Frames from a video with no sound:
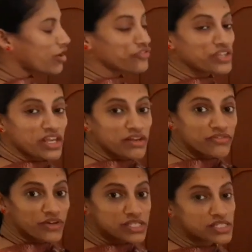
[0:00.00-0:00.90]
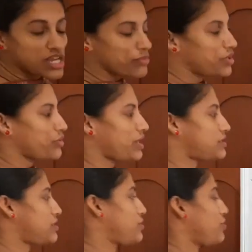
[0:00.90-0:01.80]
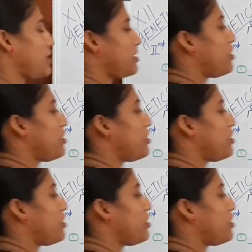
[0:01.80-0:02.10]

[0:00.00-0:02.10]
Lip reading: of the first amino acid only.